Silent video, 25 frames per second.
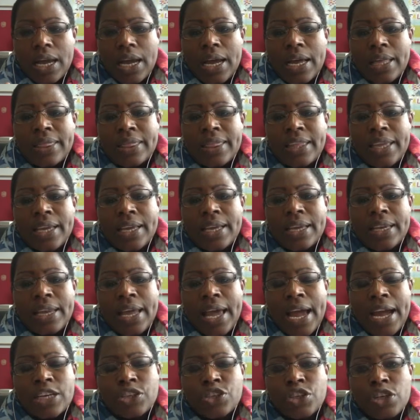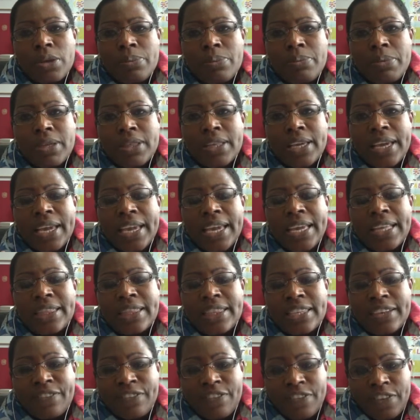And they can actually be the
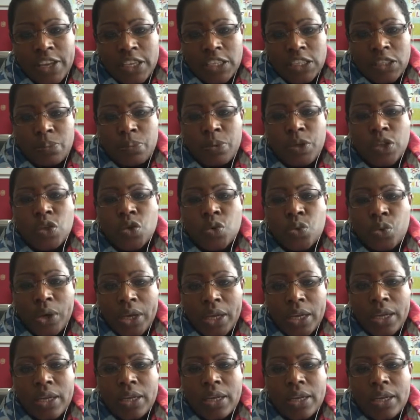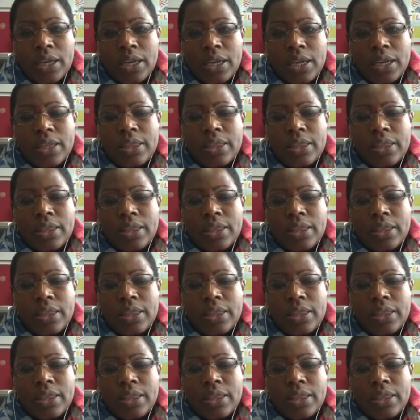interface between